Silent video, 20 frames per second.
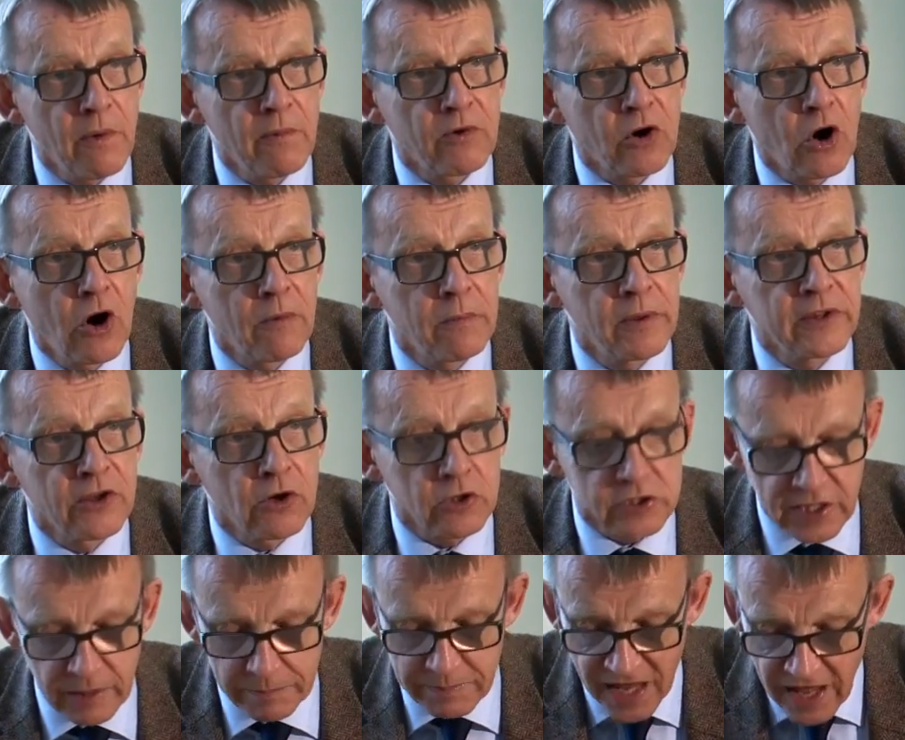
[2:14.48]
of carbon
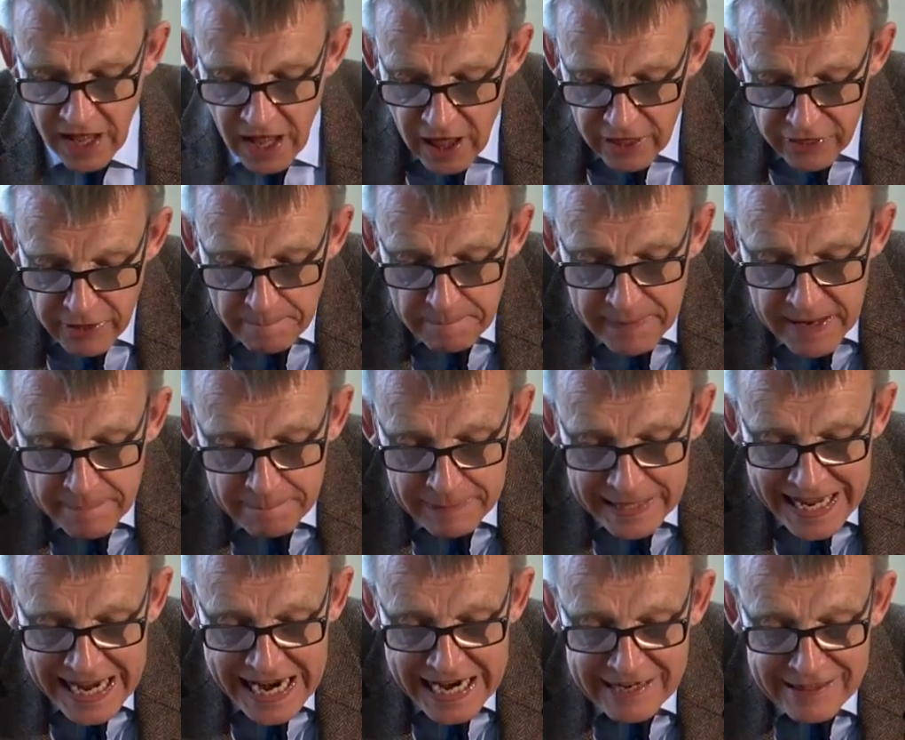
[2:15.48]
dioxide. The people
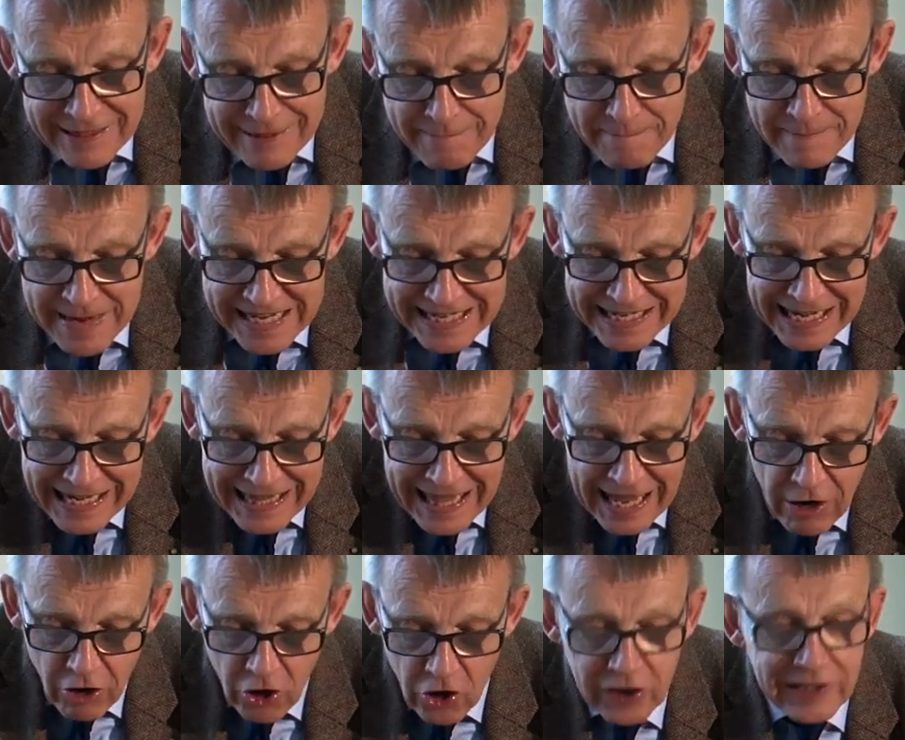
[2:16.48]
here in the middle,
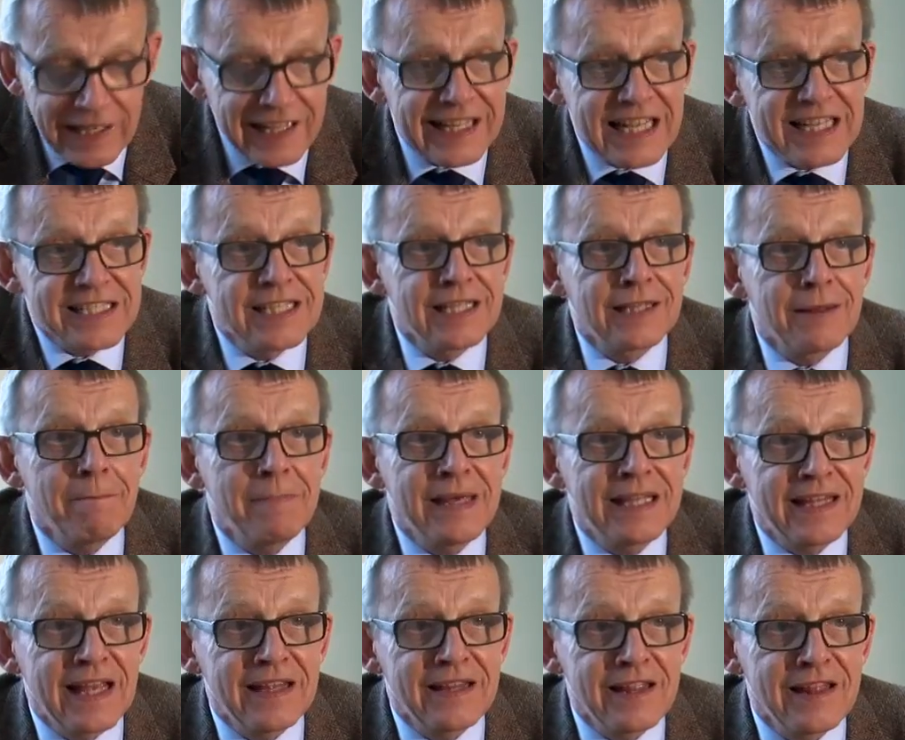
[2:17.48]
they hardly doesn't
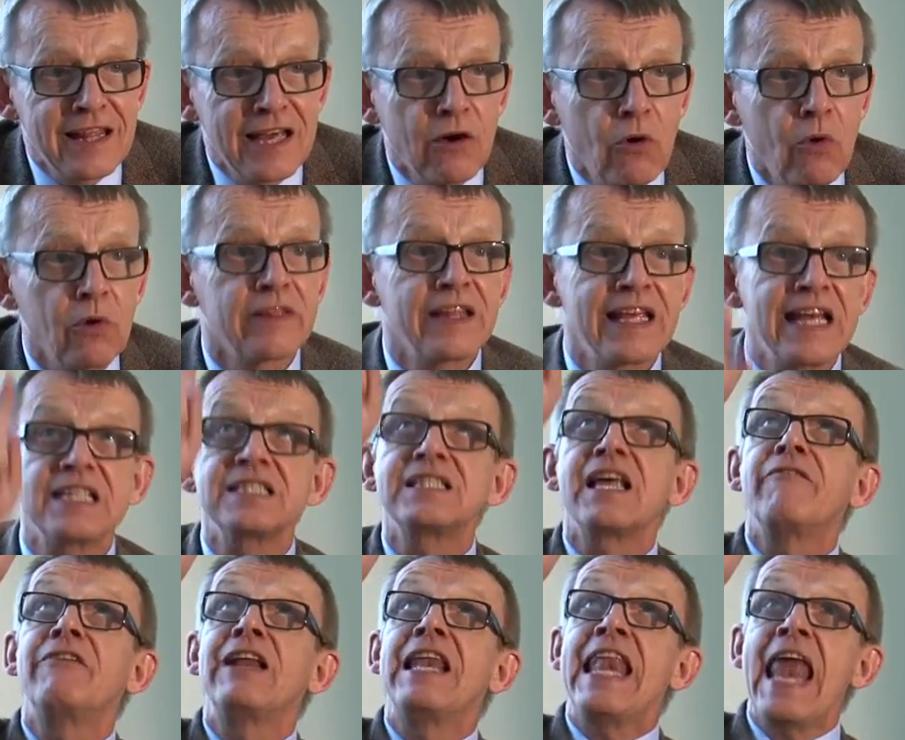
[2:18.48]
emit anything at all. They just
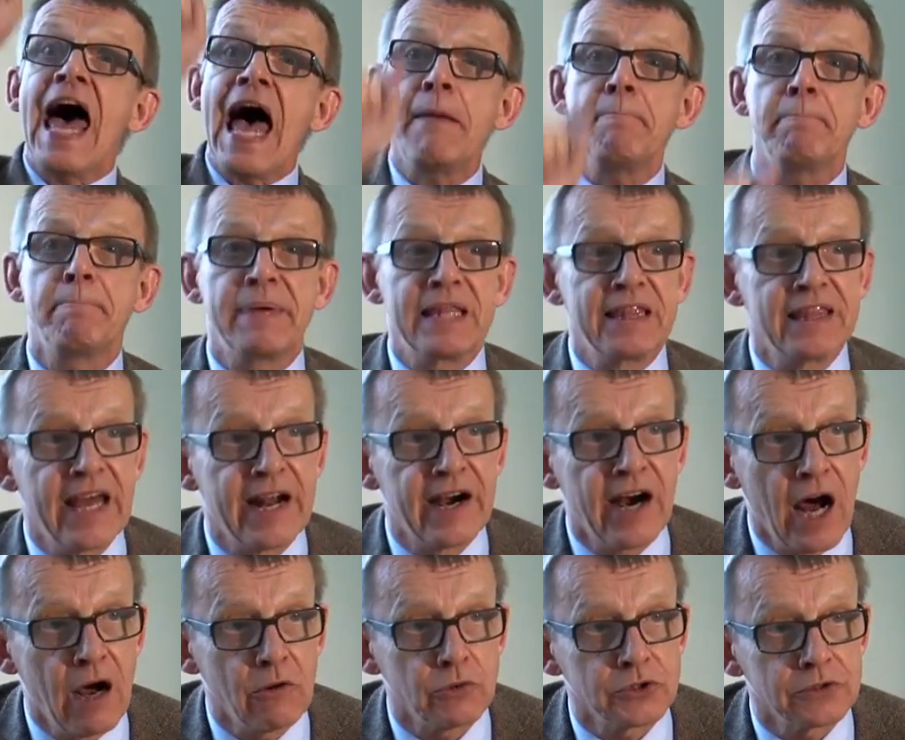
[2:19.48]
have a lamp in their
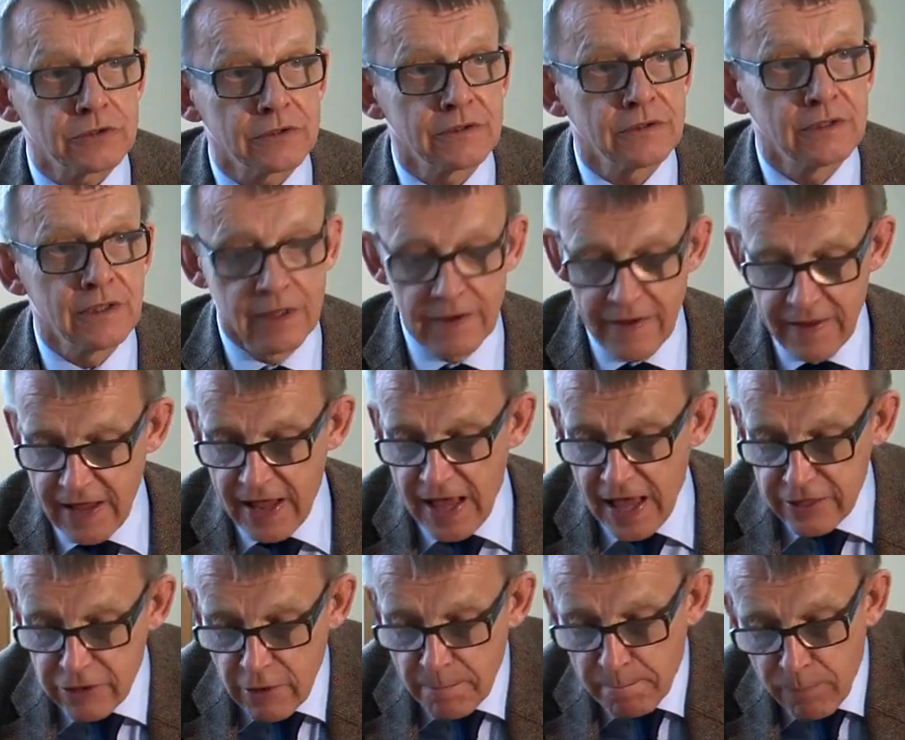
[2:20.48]
house.
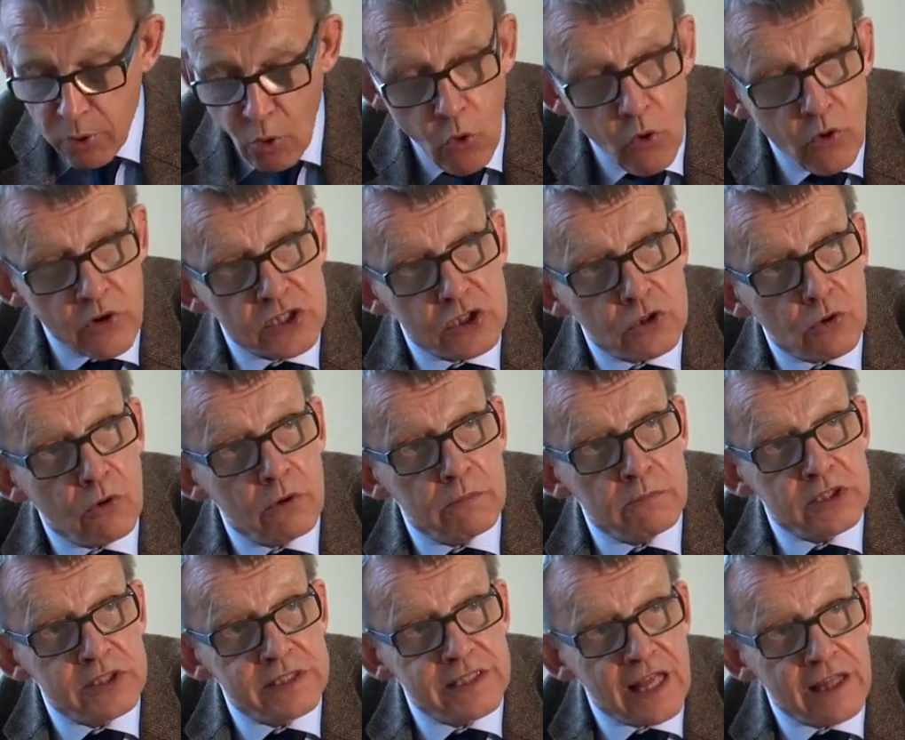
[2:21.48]
And the poorest,
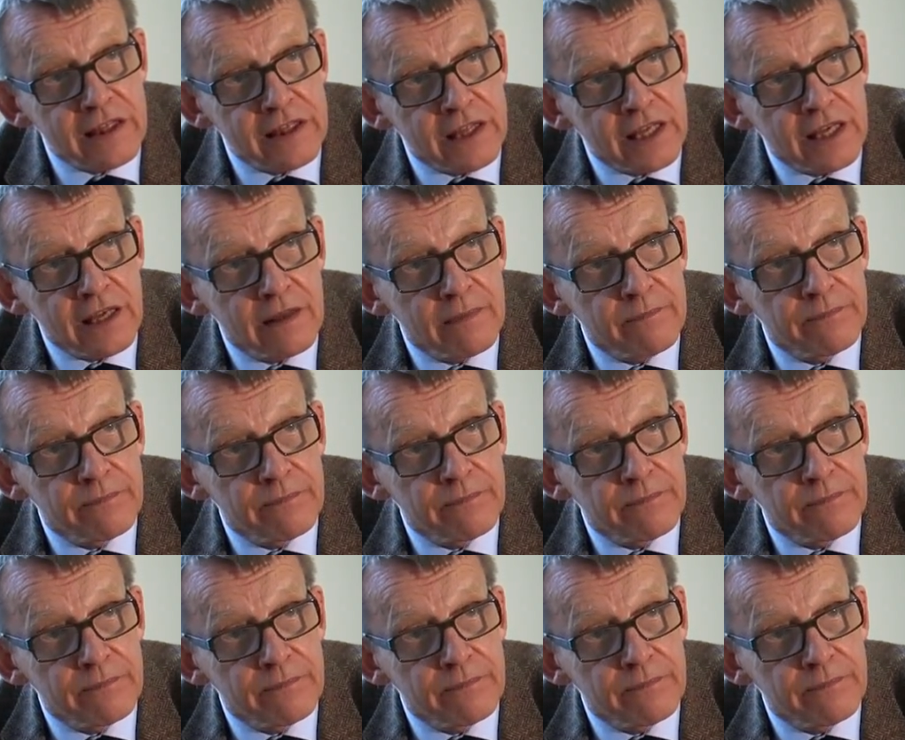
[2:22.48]
almost nothing.